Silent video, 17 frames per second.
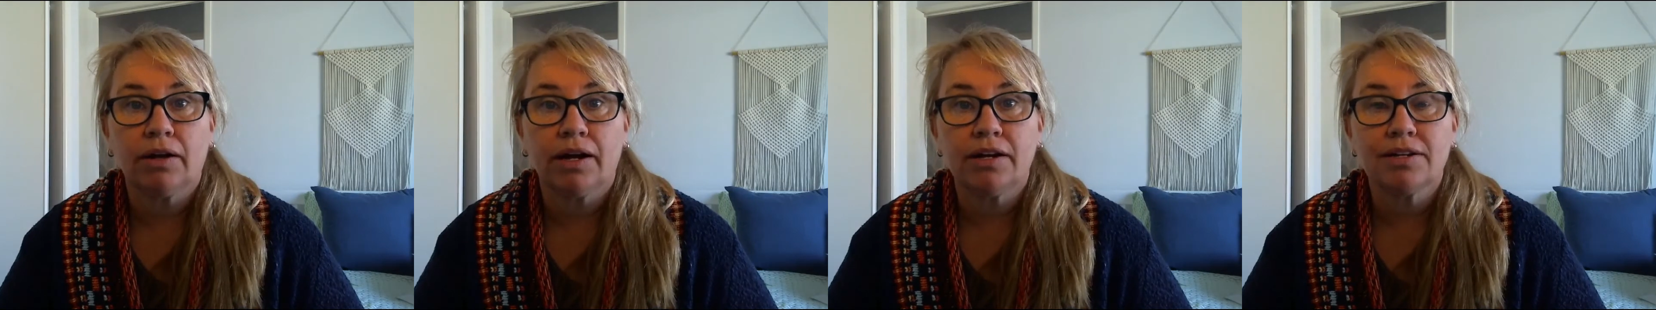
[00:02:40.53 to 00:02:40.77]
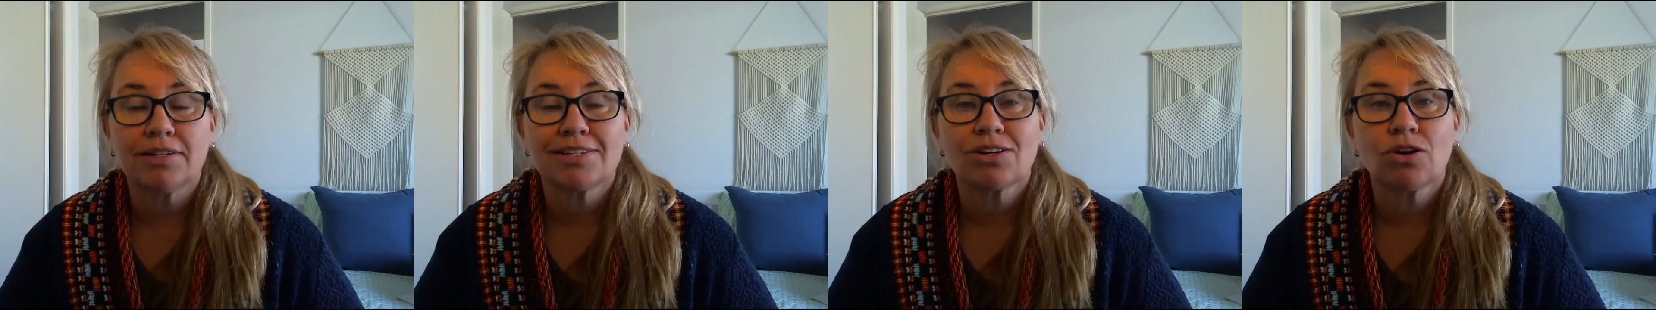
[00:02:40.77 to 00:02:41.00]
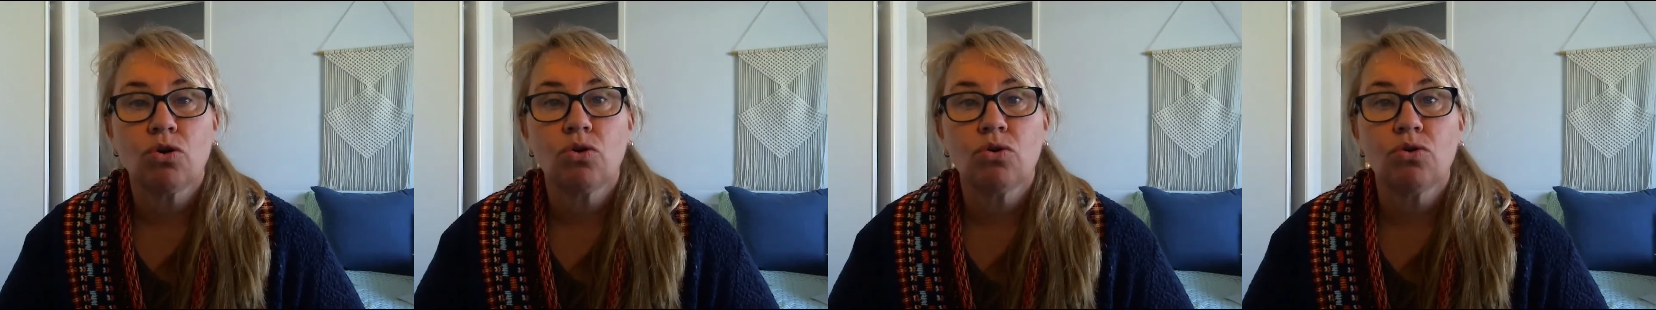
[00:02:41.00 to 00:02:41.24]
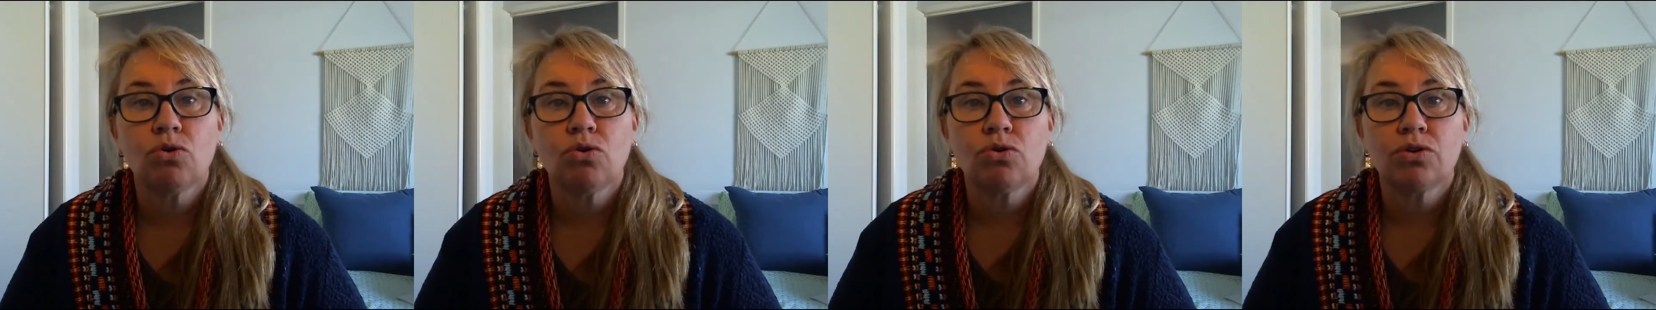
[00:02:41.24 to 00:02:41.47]
And it's
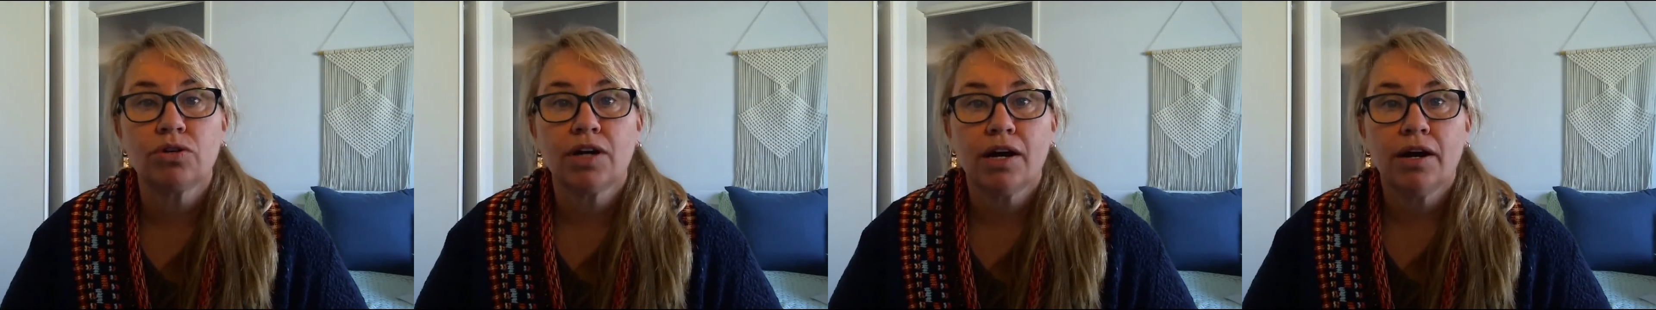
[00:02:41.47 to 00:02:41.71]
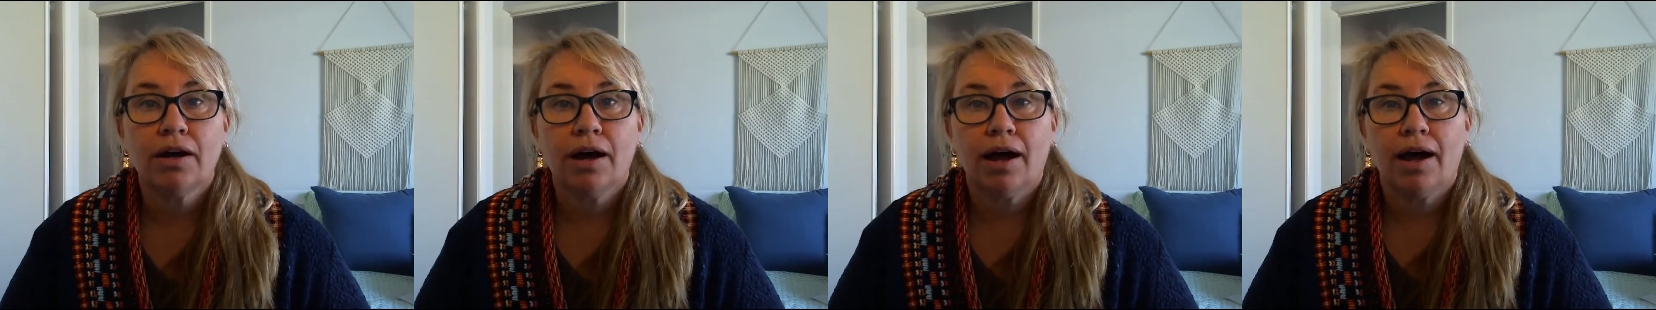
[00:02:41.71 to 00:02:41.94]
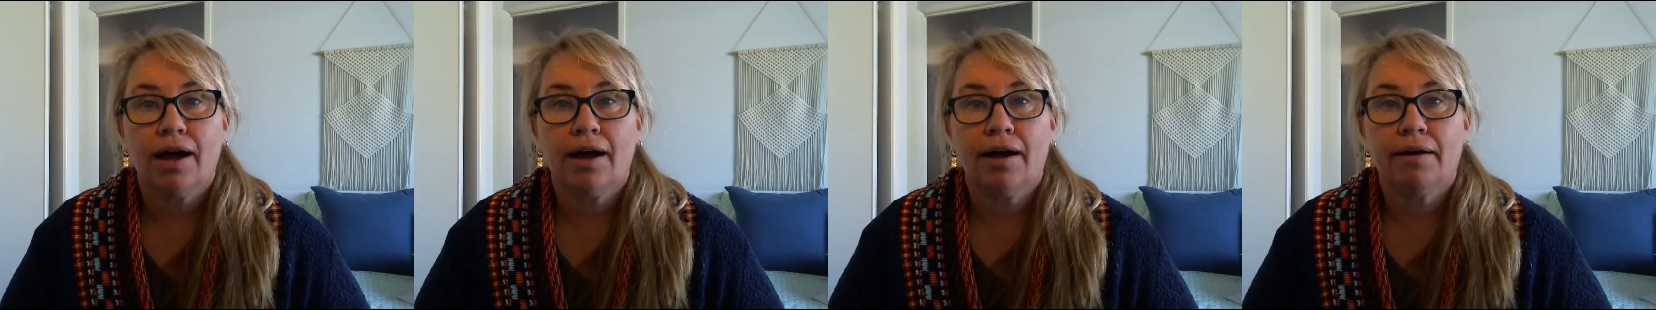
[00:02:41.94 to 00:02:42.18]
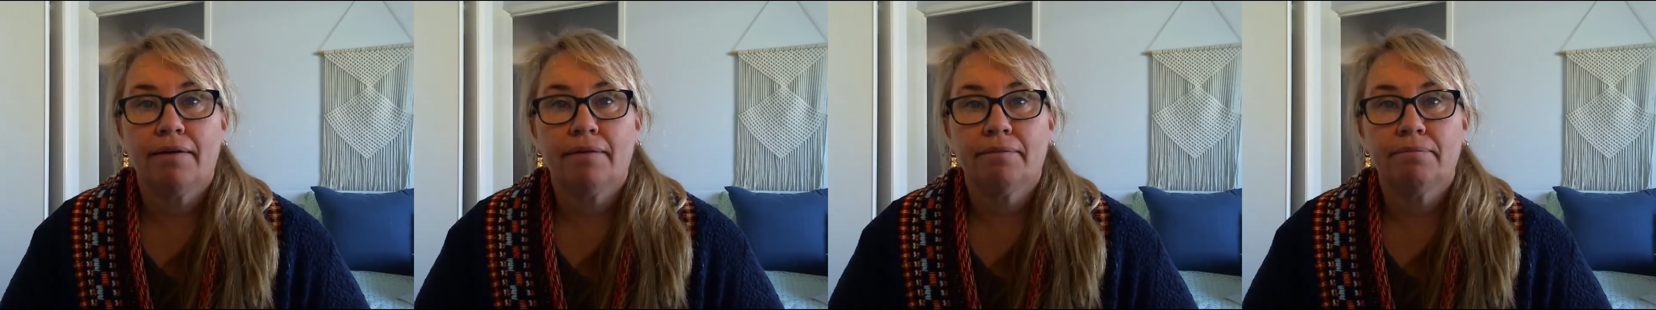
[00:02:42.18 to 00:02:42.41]
called,
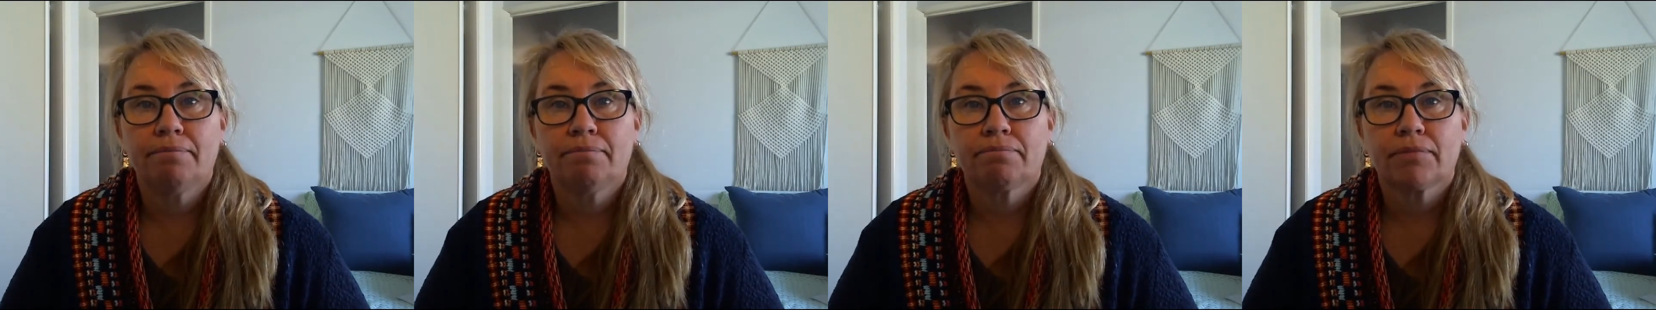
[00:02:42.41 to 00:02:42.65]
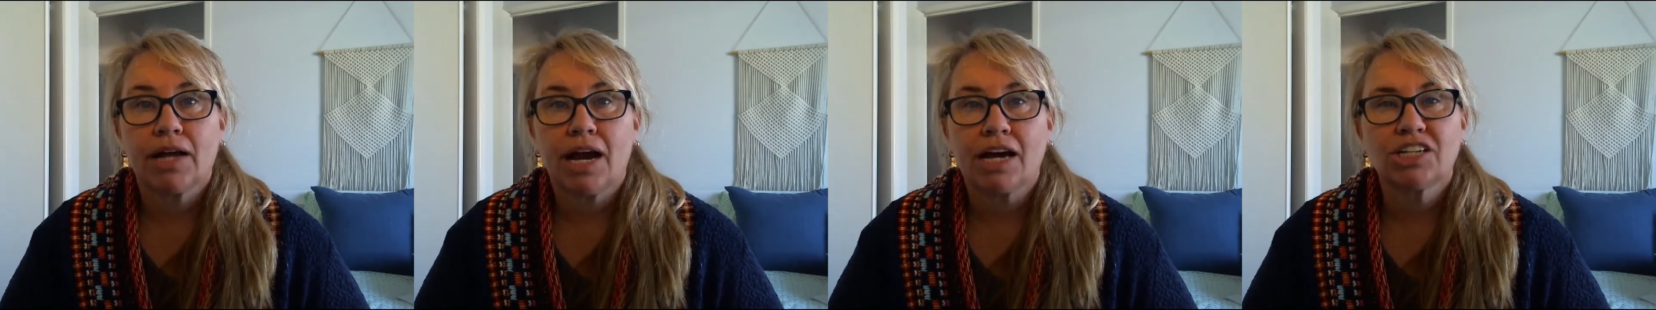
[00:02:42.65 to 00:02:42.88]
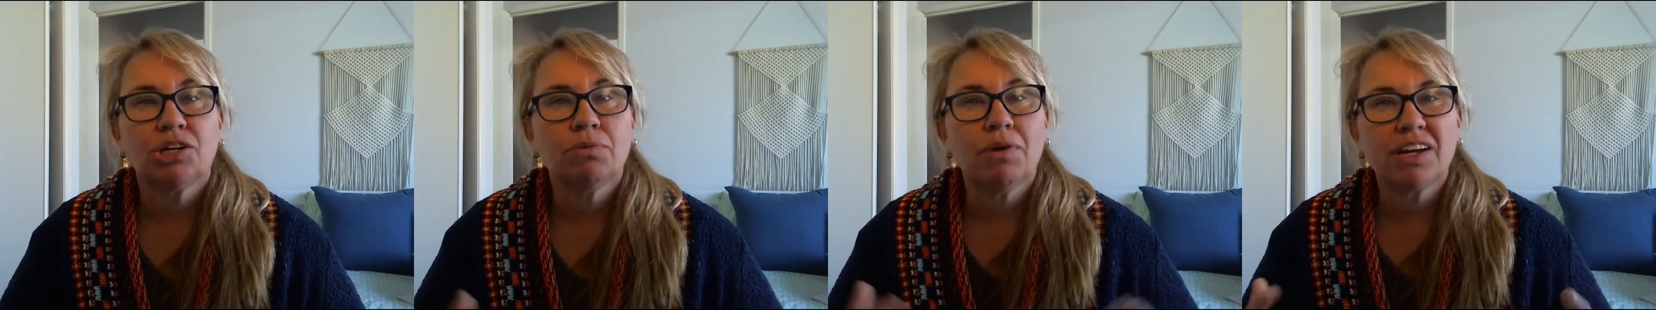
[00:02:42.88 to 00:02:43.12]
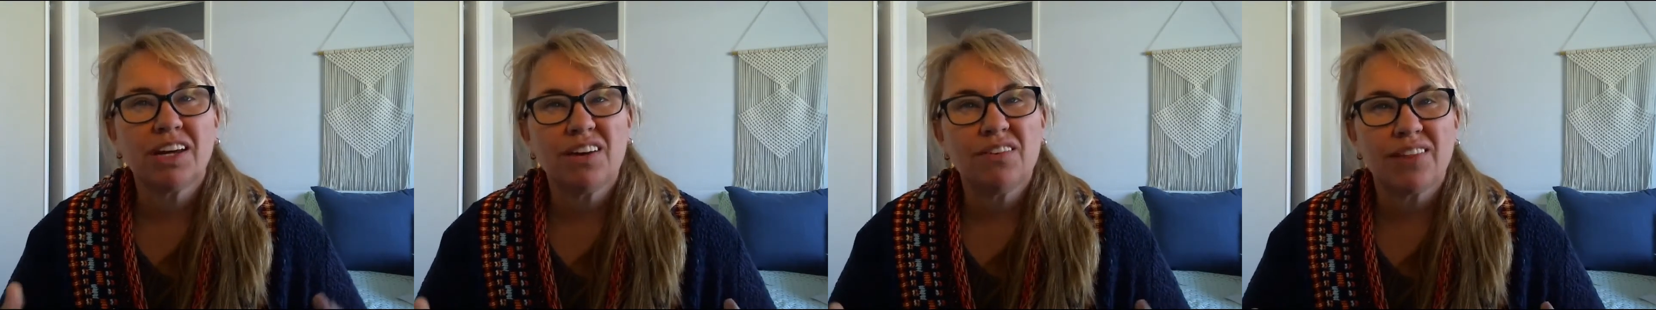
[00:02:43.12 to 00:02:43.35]
actually, I
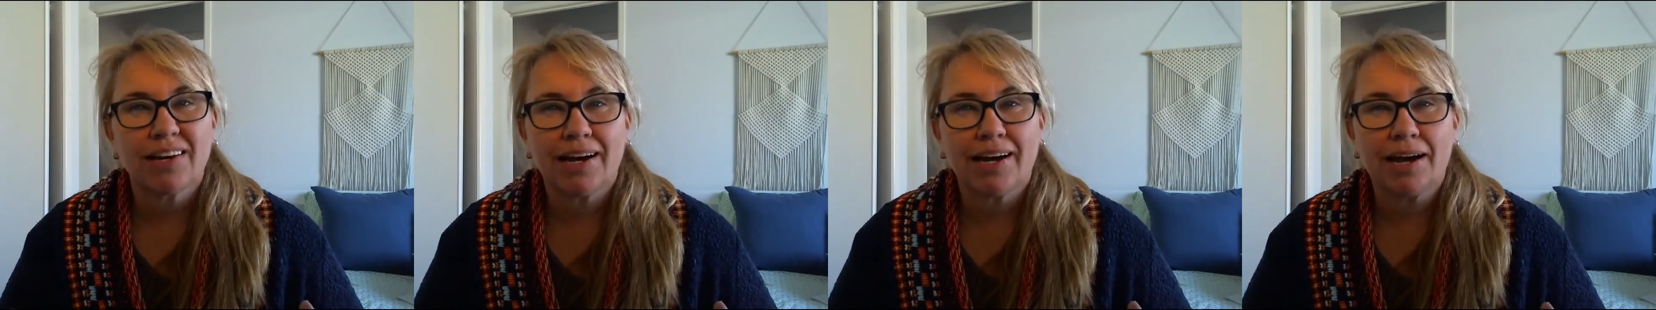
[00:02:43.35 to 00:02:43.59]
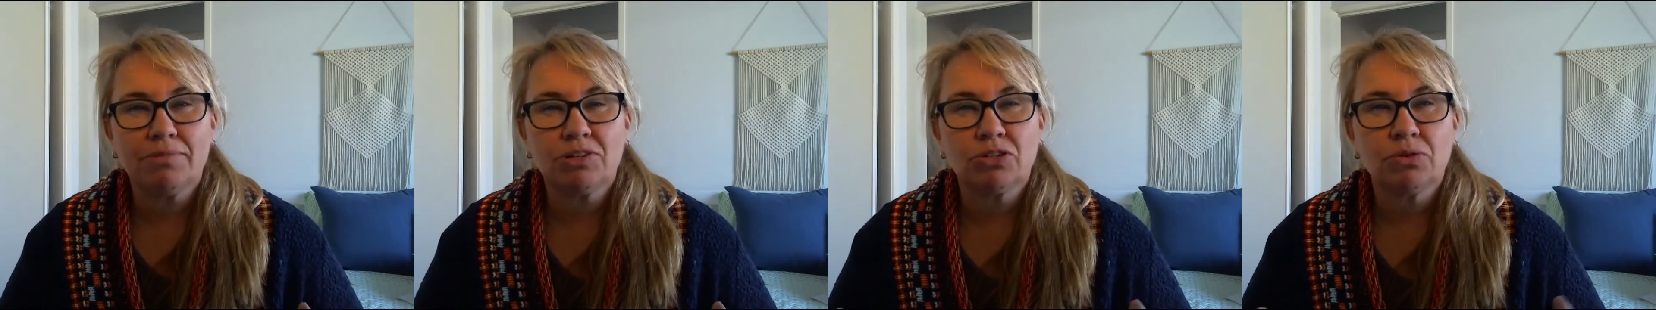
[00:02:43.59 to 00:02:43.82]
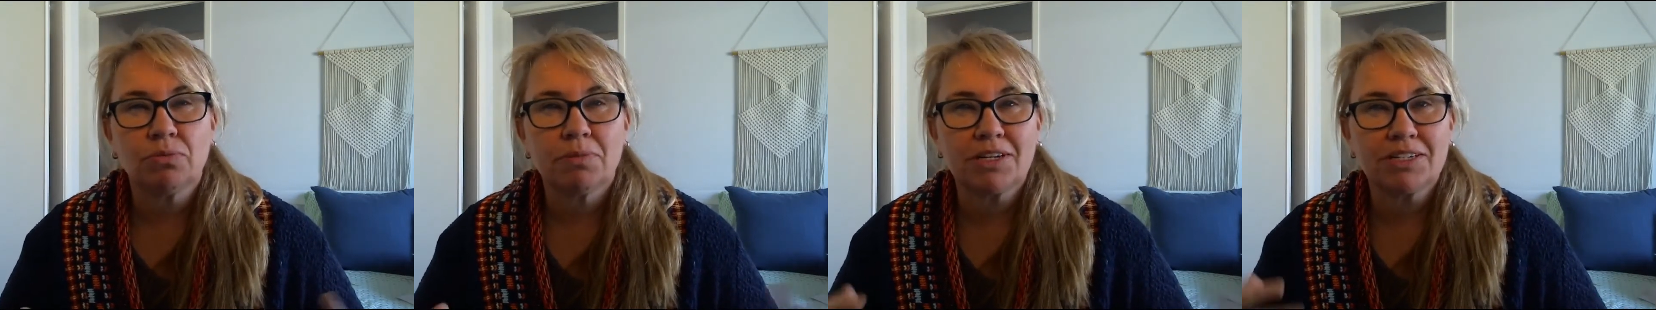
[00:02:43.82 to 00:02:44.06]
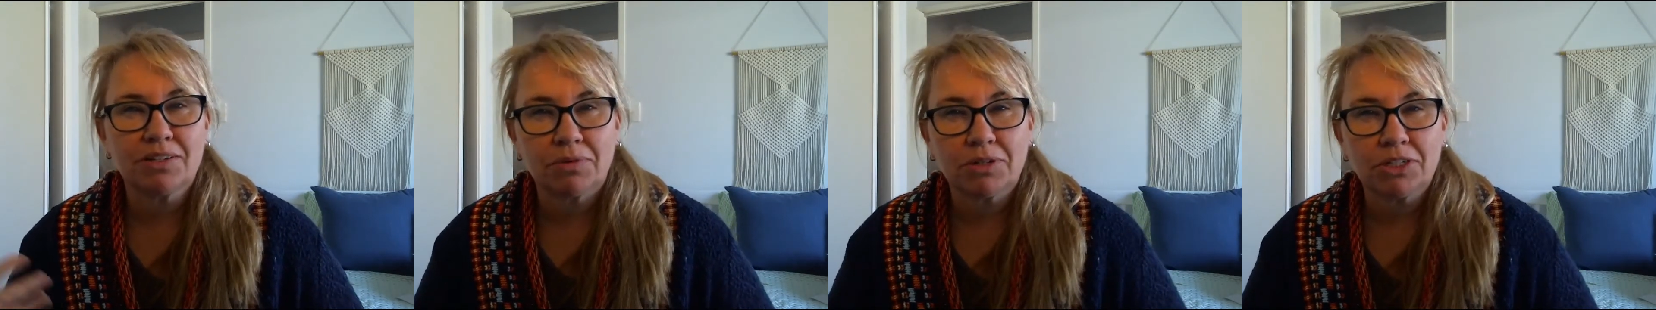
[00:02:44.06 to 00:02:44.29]
won't give you the name to it
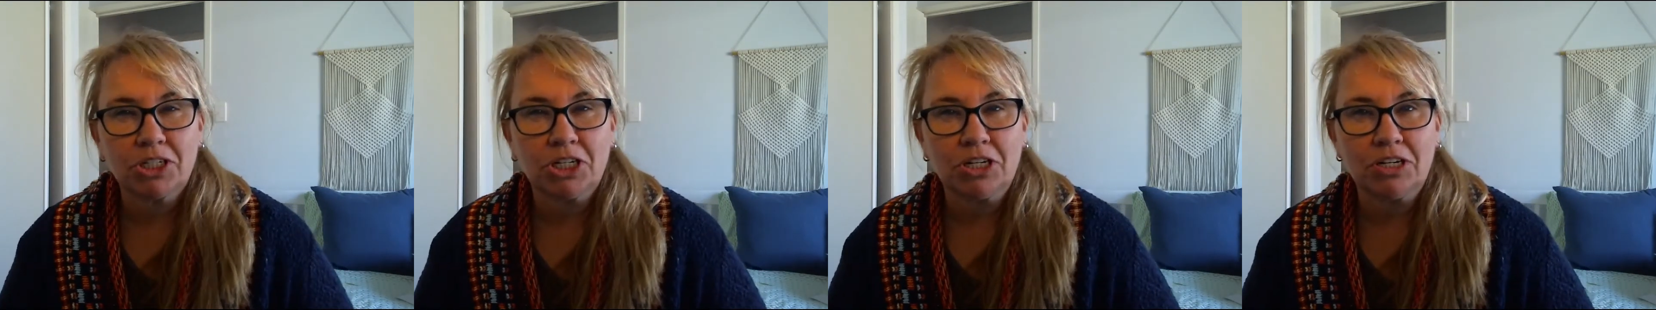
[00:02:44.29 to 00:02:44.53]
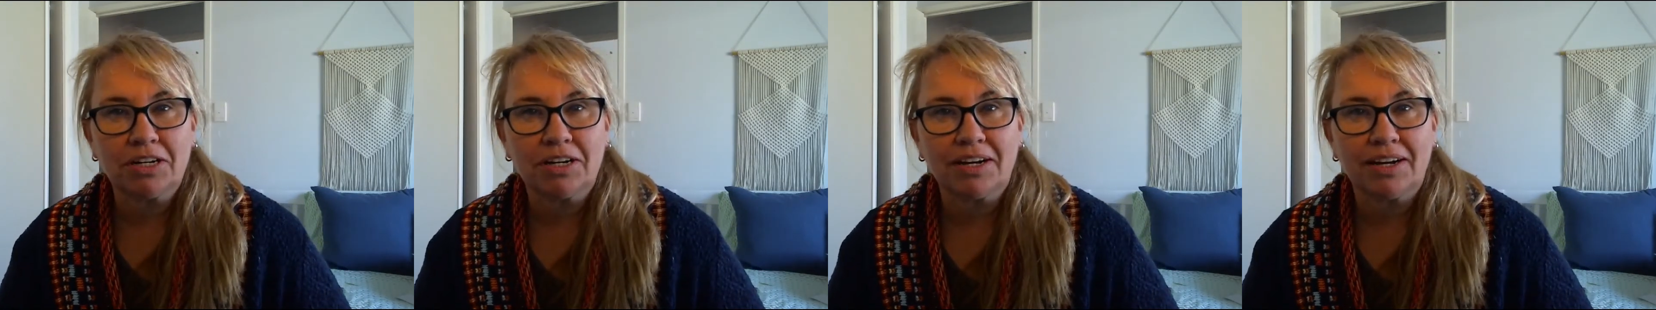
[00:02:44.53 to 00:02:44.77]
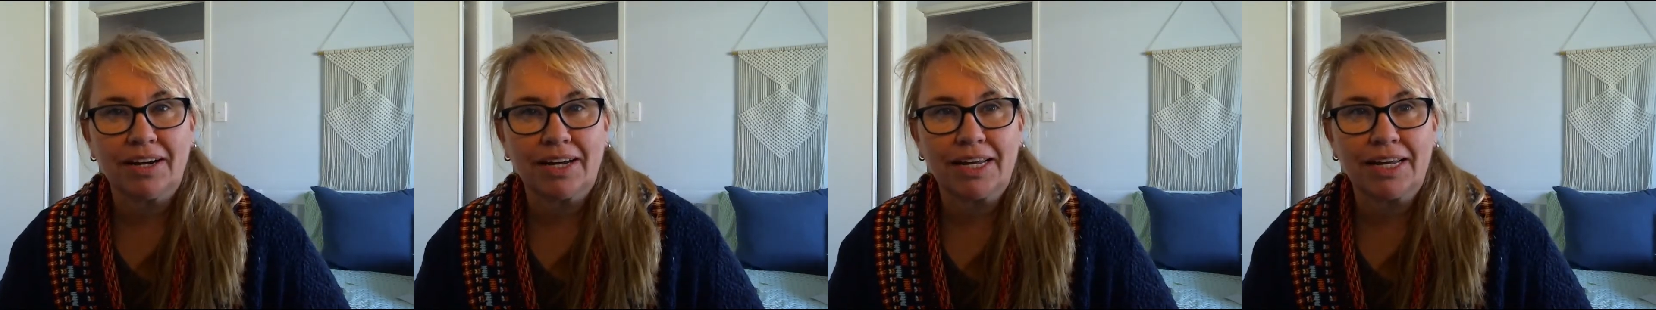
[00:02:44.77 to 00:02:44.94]
because I want you to